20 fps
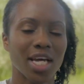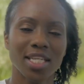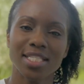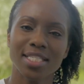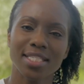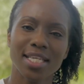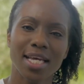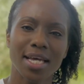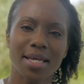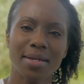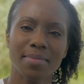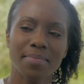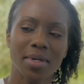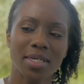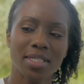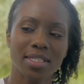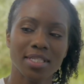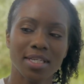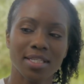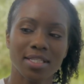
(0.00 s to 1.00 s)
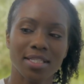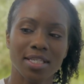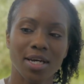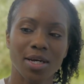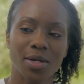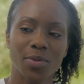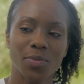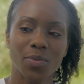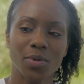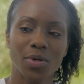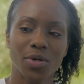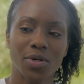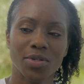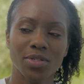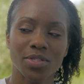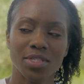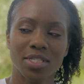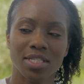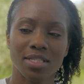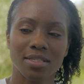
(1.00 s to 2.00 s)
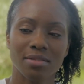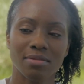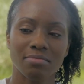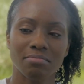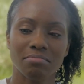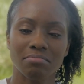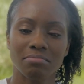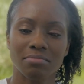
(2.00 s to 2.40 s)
I'd say my skin type was